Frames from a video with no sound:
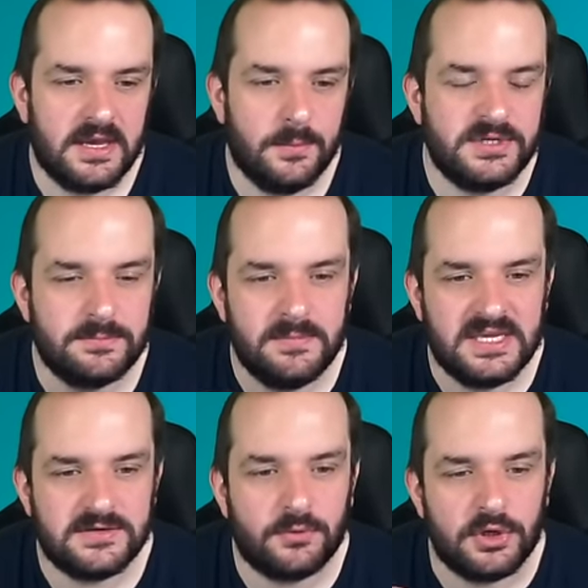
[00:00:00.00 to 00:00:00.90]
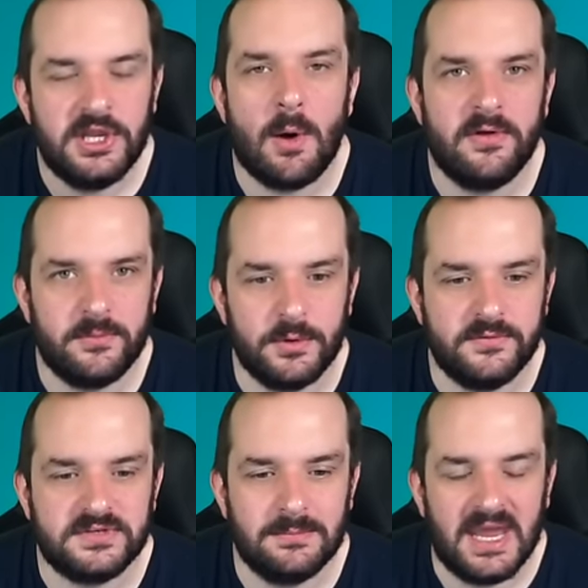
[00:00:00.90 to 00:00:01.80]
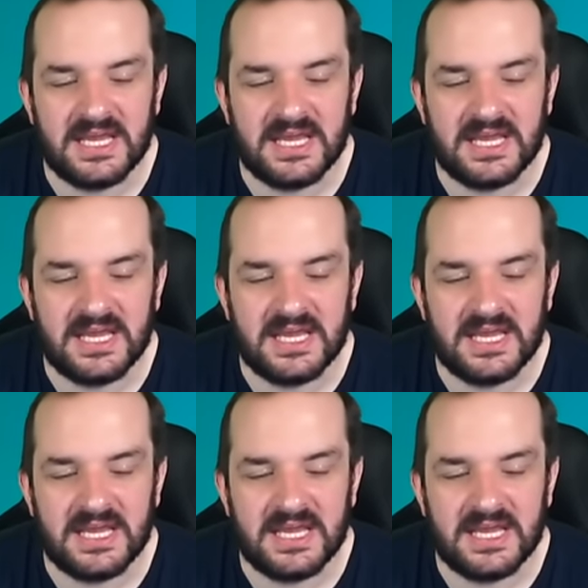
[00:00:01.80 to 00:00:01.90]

which means I've got no other moves to make.